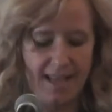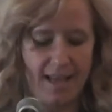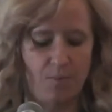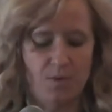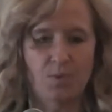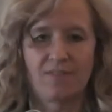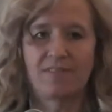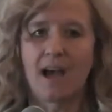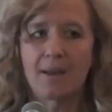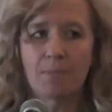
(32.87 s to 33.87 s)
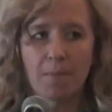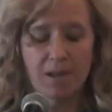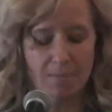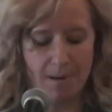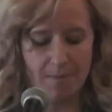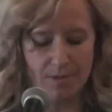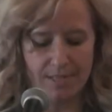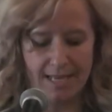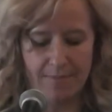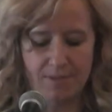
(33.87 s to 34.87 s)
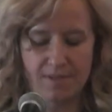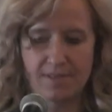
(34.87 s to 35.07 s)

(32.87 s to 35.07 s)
and was one of 9 public members named to